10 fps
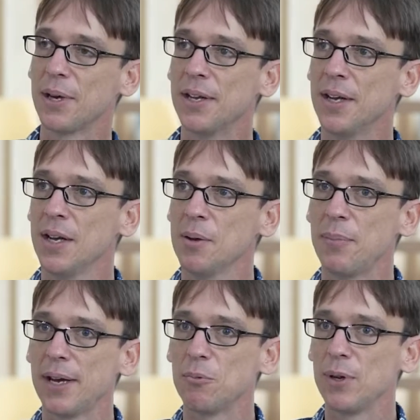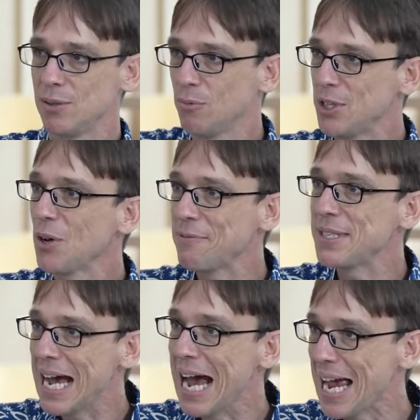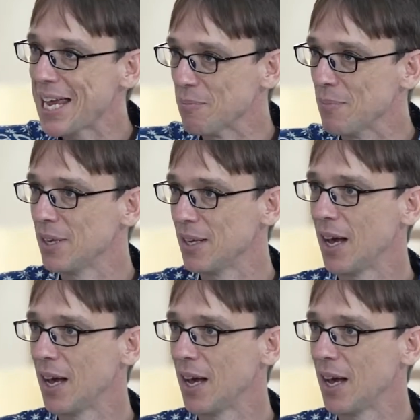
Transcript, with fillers: But, but we, we do have time.